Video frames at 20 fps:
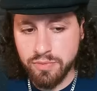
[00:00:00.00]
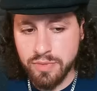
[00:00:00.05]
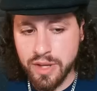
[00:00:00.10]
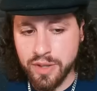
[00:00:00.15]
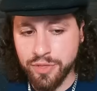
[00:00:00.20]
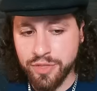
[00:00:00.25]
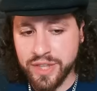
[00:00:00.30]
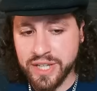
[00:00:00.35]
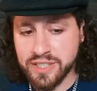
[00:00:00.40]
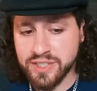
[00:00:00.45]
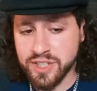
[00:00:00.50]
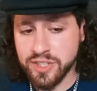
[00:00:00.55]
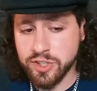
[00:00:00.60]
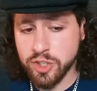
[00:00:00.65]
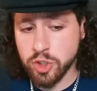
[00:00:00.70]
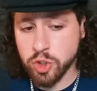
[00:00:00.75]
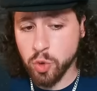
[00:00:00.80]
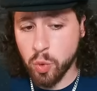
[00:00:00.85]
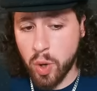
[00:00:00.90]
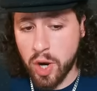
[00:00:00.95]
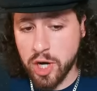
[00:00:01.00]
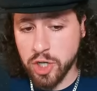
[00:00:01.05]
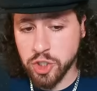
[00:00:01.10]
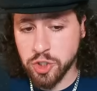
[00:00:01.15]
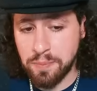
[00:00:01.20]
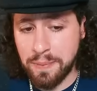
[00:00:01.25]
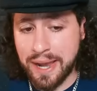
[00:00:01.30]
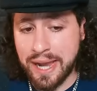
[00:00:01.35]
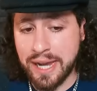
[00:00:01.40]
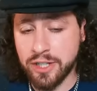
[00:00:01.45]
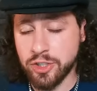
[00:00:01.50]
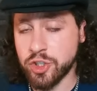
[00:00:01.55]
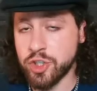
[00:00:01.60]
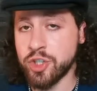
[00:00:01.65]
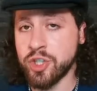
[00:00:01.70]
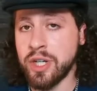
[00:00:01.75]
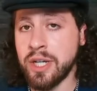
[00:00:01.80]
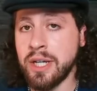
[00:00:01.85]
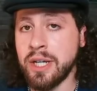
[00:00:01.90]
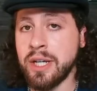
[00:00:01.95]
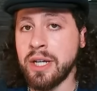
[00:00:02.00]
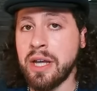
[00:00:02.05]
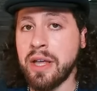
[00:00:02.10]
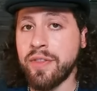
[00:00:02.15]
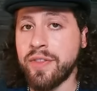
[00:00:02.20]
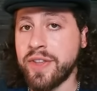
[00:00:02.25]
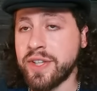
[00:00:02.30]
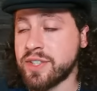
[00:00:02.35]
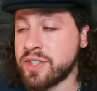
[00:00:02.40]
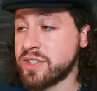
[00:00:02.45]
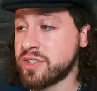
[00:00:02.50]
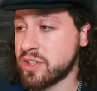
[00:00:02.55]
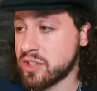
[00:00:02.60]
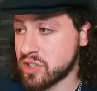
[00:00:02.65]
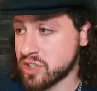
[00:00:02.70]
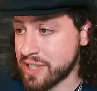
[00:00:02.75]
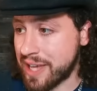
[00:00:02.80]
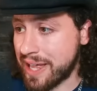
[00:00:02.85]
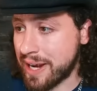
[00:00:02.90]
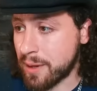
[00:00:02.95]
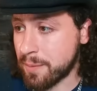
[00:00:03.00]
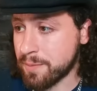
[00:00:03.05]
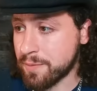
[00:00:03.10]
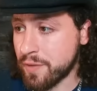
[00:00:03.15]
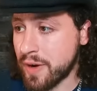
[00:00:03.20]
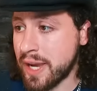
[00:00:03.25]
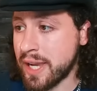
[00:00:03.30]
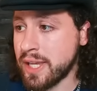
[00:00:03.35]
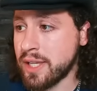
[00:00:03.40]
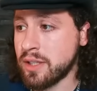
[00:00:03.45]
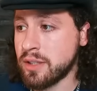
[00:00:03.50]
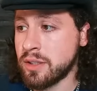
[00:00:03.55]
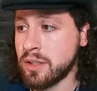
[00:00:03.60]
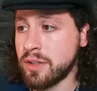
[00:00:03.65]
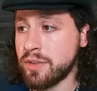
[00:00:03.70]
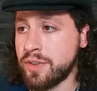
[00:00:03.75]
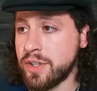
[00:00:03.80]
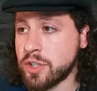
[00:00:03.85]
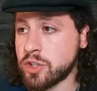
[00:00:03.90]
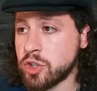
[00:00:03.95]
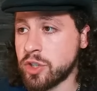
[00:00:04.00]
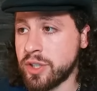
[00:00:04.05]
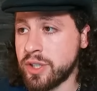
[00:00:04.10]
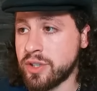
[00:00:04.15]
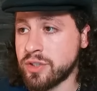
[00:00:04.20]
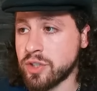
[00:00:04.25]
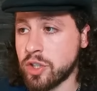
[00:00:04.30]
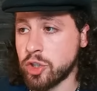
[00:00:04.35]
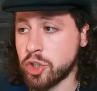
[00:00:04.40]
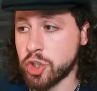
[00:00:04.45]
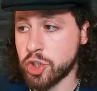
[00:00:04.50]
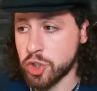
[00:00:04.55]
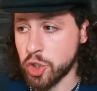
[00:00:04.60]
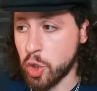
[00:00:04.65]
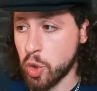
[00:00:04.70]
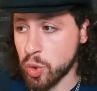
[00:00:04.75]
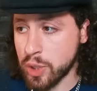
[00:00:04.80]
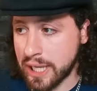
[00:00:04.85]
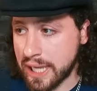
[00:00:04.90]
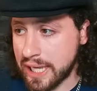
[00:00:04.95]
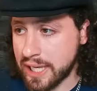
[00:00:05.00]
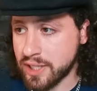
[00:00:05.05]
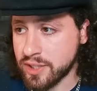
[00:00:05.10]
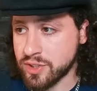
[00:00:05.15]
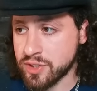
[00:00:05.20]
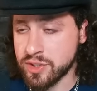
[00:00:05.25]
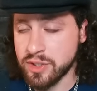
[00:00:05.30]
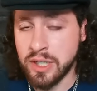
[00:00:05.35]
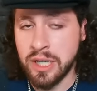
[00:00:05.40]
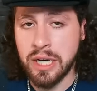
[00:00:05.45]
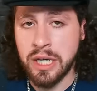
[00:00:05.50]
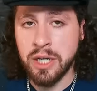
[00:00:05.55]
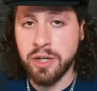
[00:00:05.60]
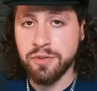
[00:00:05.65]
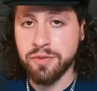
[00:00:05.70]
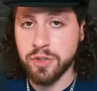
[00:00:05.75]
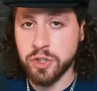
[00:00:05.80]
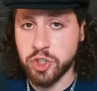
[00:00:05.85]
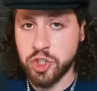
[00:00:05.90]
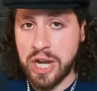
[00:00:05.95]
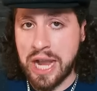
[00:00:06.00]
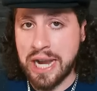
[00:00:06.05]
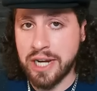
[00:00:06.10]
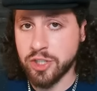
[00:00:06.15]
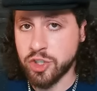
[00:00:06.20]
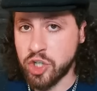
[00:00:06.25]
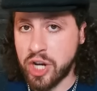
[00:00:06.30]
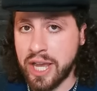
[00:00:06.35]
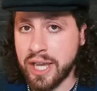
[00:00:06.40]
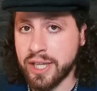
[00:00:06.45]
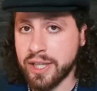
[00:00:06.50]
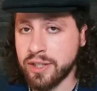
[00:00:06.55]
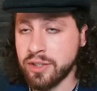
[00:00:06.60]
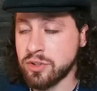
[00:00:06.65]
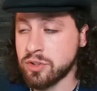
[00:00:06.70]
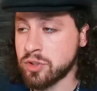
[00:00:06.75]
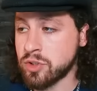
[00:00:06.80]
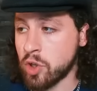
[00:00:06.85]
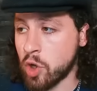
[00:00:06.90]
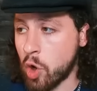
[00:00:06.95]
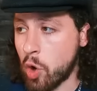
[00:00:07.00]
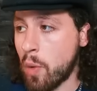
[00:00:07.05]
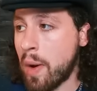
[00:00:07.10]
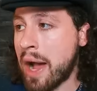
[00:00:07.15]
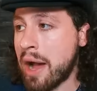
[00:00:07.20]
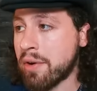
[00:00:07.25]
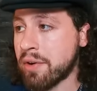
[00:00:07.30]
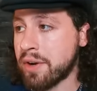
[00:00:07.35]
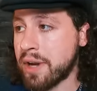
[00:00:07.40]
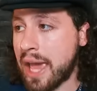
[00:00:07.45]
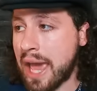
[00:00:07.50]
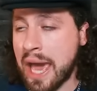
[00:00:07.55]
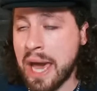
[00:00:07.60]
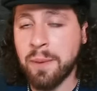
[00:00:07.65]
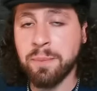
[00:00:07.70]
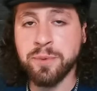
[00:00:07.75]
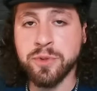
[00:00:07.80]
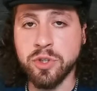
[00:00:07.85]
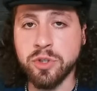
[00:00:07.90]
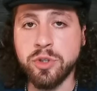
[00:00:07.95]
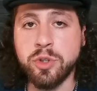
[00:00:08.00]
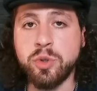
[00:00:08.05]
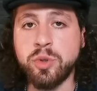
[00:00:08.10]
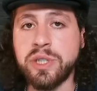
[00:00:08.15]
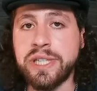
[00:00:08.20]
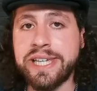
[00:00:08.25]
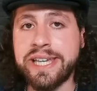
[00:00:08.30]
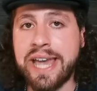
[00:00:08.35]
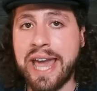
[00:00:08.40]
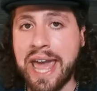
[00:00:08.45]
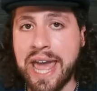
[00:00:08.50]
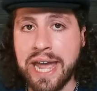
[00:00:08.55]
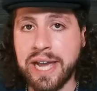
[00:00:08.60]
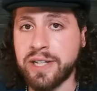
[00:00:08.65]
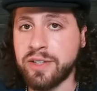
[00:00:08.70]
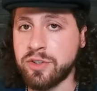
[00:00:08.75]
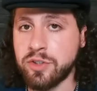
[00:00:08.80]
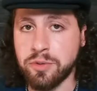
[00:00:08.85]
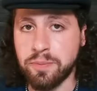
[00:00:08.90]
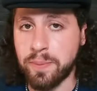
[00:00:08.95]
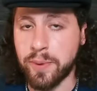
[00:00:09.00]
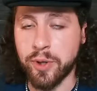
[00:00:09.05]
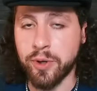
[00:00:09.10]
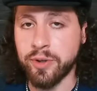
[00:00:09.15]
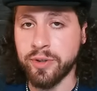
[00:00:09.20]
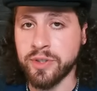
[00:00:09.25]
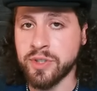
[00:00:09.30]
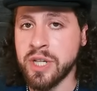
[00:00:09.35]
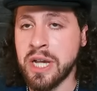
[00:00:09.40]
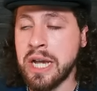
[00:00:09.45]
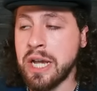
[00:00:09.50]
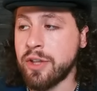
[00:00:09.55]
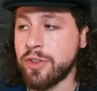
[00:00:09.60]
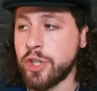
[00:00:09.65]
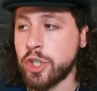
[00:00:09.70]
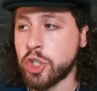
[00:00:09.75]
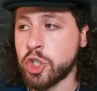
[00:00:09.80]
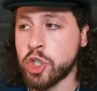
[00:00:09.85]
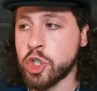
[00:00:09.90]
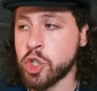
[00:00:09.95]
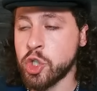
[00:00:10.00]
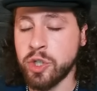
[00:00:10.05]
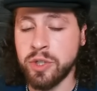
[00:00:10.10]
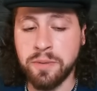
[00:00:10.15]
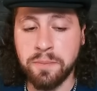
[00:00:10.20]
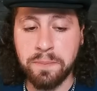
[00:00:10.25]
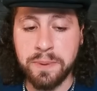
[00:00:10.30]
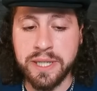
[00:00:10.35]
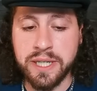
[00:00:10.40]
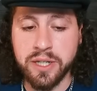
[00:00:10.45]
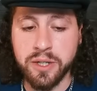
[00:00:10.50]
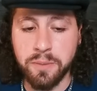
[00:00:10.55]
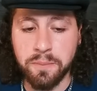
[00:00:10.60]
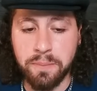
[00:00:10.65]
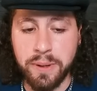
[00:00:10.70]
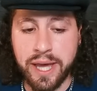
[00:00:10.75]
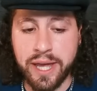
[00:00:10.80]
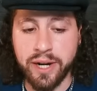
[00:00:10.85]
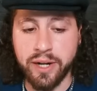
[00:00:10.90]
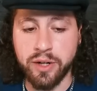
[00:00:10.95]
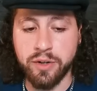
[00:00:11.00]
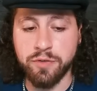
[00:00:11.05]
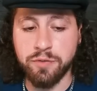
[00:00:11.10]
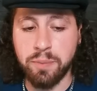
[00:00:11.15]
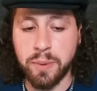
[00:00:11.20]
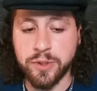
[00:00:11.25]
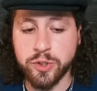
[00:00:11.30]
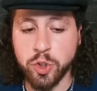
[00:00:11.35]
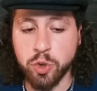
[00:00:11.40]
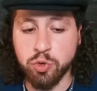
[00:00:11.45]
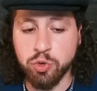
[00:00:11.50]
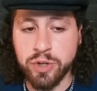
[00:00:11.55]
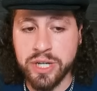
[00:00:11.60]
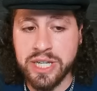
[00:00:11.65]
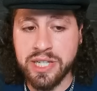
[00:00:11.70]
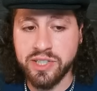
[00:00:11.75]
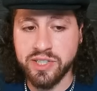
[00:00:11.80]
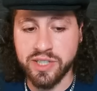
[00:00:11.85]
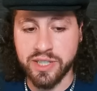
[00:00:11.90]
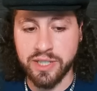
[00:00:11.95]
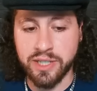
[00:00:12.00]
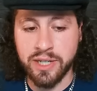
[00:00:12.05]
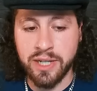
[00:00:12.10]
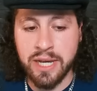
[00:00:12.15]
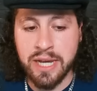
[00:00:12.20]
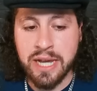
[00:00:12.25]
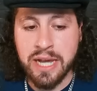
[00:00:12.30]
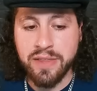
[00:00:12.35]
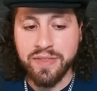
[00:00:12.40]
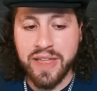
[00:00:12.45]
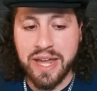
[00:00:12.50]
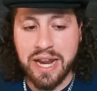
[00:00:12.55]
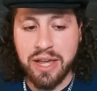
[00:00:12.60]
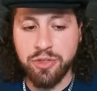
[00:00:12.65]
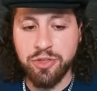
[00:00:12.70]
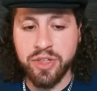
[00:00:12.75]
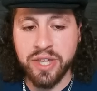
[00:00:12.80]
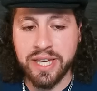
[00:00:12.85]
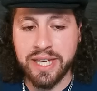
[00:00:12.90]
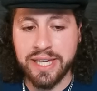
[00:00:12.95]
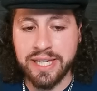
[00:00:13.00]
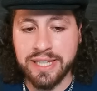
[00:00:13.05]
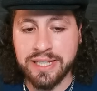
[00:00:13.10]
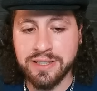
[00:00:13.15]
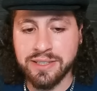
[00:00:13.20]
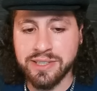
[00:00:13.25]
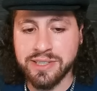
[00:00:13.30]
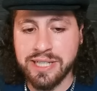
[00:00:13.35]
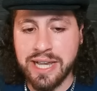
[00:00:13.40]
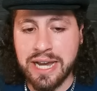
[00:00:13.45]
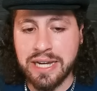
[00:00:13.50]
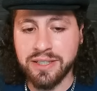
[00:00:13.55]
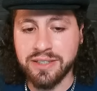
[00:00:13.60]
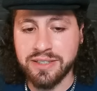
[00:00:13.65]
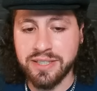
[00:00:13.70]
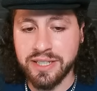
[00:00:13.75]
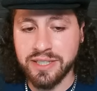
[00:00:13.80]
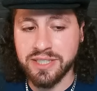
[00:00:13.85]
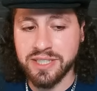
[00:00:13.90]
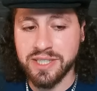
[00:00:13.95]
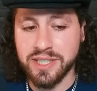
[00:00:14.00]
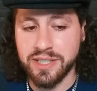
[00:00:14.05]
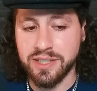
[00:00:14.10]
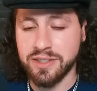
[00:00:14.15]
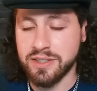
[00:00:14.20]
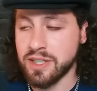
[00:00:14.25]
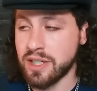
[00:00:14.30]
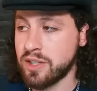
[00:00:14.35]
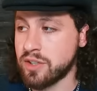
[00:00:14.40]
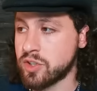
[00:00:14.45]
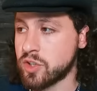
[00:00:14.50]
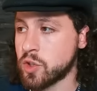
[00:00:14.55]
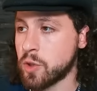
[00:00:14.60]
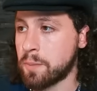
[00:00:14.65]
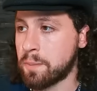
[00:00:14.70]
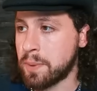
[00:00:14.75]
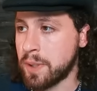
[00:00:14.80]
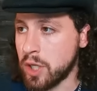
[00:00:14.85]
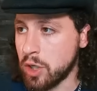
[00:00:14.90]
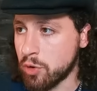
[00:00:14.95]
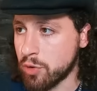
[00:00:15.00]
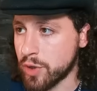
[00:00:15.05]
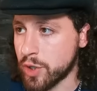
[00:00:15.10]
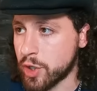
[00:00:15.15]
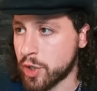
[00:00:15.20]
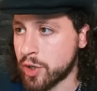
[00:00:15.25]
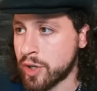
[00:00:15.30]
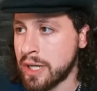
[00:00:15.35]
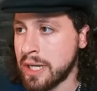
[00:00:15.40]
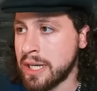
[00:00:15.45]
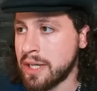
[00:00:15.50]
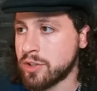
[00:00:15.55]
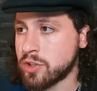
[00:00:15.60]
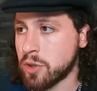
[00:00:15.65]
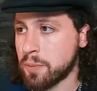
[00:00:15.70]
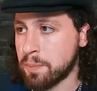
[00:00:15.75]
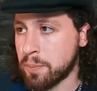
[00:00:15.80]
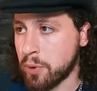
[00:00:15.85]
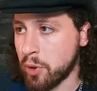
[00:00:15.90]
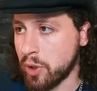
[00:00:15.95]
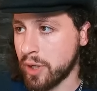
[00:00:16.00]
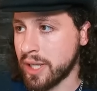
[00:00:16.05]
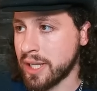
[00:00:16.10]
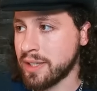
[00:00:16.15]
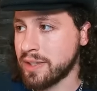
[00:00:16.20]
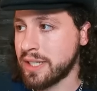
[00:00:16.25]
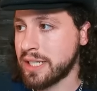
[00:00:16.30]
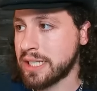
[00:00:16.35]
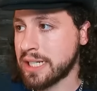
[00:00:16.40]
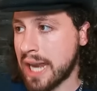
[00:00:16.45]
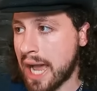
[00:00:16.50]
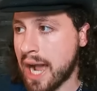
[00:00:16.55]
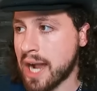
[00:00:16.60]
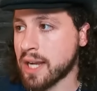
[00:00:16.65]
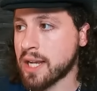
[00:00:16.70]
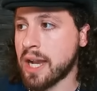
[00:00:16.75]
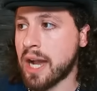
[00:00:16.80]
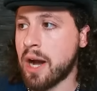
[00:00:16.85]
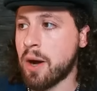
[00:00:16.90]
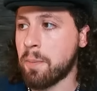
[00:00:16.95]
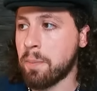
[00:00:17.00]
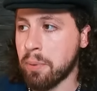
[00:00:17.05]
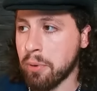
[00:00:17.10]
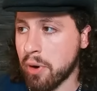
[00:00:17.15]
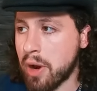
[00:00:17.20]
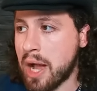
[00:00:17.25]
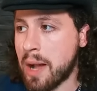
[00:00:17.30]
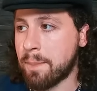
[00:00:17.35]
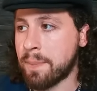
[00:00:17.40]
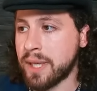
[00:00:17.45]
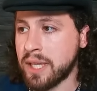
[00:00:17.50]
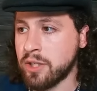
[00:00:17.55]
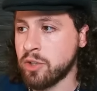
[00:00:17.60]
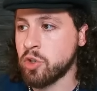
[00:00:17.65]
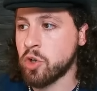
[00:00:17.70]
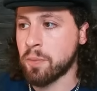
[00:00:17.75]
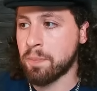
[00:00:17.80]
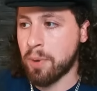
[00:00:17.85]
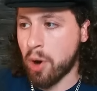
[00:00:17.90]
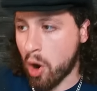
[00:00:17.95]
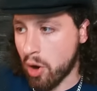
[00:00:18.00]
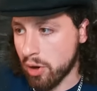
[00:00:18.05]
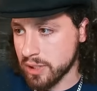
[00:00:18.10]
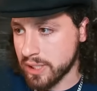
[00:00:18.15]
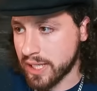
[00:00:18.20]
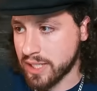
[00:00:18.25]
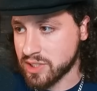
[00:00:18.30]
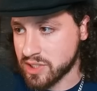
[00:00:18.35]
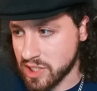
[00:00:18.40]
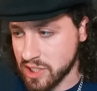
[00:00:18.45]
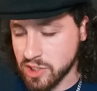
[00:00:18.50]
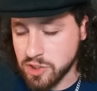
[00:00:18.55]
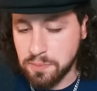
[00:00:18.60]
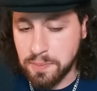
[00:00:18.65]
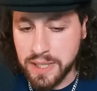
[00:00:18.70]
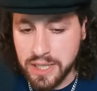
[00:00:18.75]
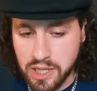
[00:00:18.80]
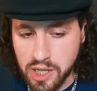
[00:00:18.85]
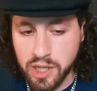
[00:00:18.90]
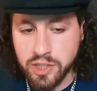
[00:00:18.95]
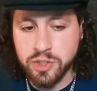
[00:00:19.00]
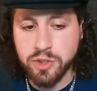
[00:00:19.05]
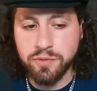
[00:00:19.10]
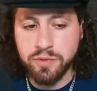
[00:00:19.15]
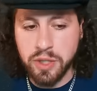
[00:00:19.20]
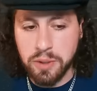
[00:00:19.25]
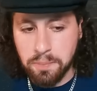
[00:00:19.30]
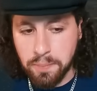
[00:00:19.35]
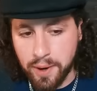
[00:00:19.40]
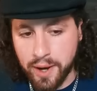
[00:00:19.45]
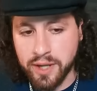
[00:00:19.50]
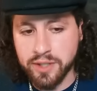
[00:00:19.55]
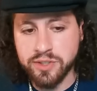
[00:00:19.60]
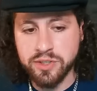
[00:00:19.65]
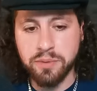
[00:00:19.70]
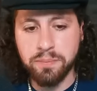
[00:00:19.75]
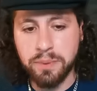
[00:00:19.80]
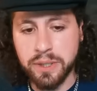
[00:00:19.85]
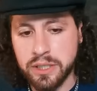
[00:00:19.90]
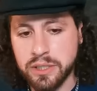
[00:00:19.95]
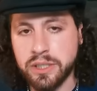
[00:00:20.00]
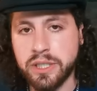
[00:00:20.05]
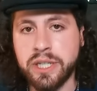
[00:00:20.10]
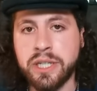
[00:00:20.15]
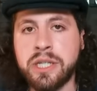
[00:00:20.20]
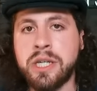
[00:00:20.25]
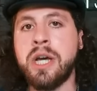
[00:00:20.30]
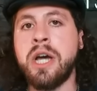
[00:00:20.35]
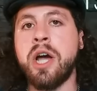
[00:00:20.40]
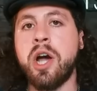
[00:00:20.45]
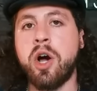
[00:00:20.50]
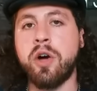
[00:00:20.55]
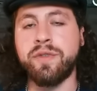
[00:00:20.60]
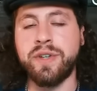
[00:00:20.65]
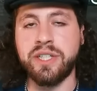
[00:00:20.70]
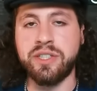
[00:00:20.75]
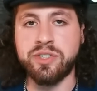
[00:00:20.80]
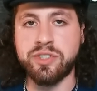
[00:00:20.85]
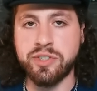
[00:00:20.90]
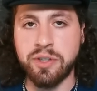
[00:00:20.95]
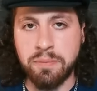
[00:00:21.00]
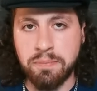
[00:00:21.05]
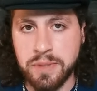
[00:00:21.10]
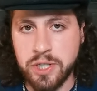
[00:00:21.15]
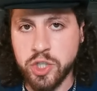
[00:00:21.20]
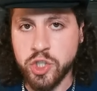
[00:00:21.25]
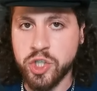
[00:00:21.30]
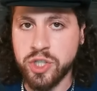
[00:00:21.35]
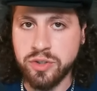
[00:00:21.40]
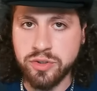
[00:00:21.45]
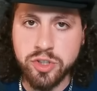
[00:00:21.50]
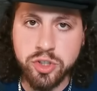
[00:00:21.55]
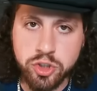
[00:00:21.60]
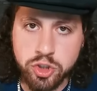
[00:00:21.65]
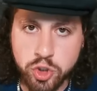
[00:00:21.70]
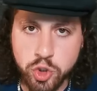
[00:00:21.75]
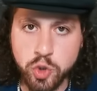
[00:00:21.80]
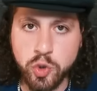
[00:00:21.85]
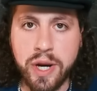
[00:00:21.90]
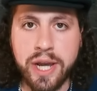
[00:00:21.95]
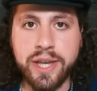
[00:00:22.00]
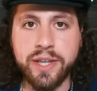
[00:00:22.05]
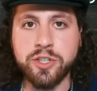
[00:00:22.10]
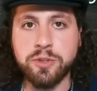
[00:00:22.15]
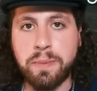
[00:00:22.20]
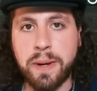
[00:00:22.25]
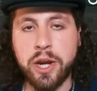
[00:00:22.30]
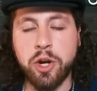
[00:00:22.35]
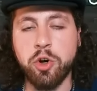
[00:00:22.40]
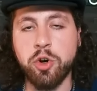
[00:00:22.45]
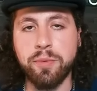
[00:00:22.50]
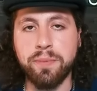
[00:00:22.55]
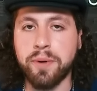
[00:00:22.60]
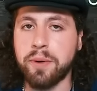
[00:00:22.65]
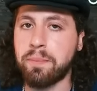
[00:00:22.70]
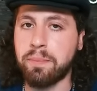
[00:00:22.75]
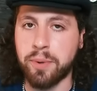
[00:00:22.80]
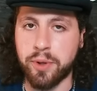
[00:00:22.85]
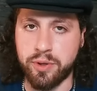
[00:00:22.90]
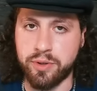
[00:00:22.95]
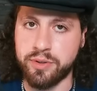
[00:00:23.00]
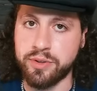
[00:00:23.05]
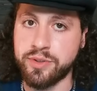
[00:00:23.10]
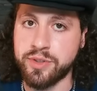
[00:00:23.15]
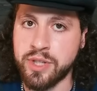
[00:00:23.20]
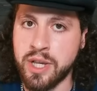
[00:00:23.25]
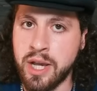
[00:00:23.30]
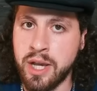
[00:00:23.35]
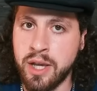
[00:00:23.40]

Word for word: This is a squash match. This is a setup fight. This is a showcase for Jack Jenkins to go out and absolutely end Burns. This shouldn't be competitive. But the reason that I think inside distance is superior to putting the knockout prop in your parlays is because of the possibility of a submission to strikes by Herbert Burns.